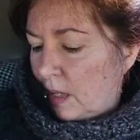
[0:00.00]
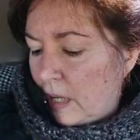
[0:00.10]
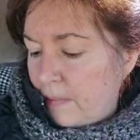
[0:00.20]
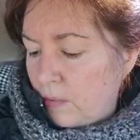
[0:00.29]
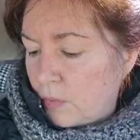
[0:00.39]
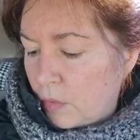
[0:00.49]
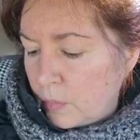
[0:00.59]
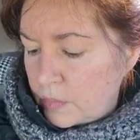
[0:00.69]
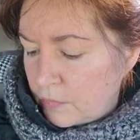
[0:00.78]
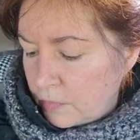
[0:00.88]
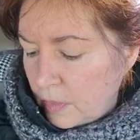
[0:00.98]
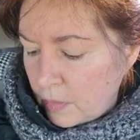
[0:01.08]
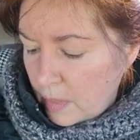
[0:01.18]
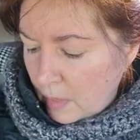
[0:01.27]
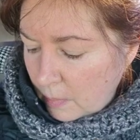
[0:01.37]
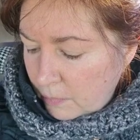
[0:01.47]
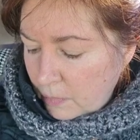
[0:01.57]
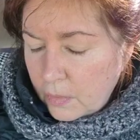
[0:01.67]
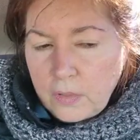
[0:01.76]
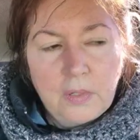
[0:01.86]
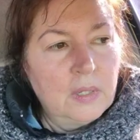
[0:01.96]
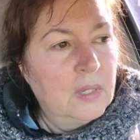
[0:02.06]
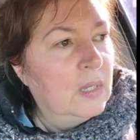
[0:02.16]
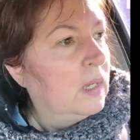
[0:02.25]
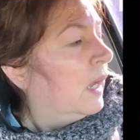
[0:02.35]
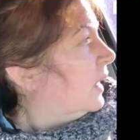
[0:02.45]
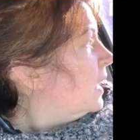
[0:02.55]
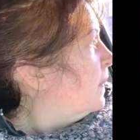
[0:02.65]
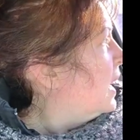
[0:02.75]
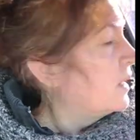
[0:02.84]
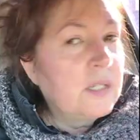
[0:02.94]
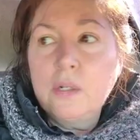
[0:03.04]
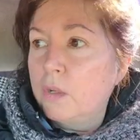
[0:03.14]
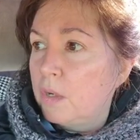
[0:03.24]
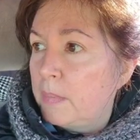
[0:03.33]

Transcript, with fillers: And the girl was very helpful. I kept asking her